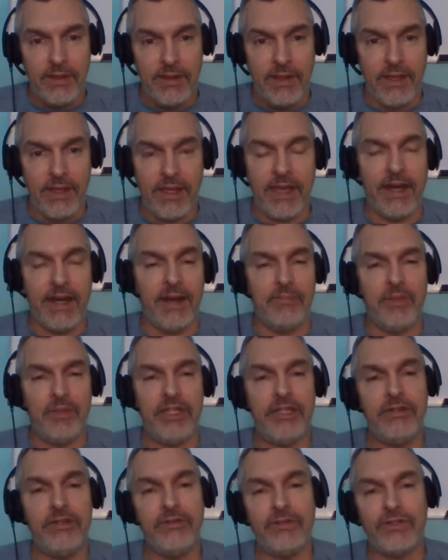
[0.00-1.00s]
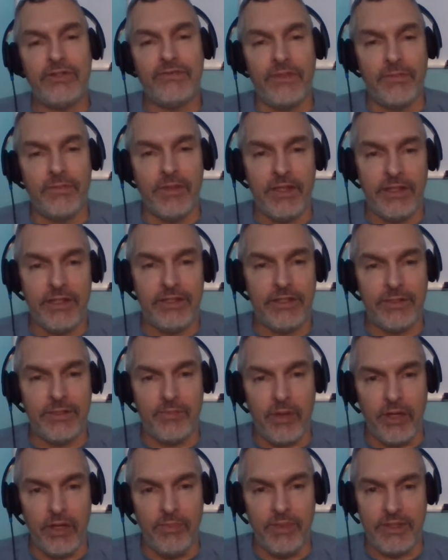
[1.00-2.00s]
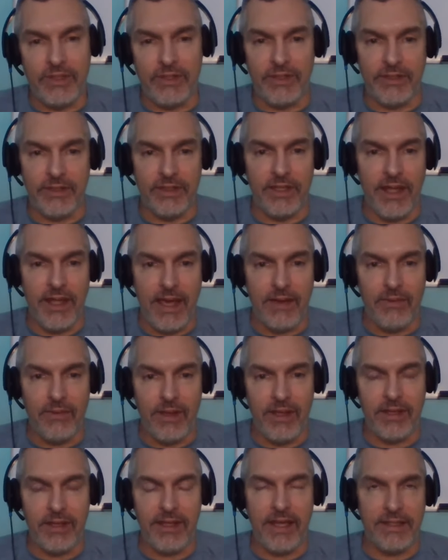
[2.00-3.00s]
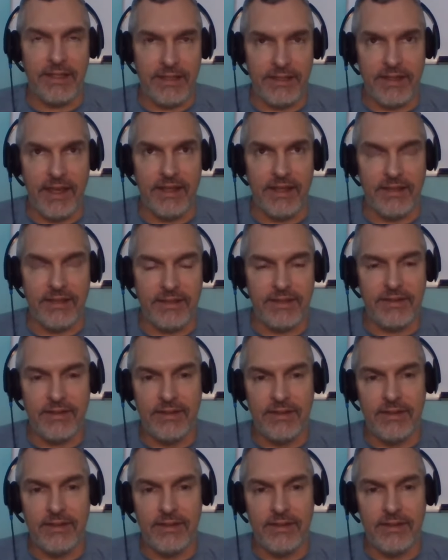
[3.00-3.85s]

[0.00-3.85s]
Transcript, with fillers: It cannot be used for malicious purposes in that in that sense.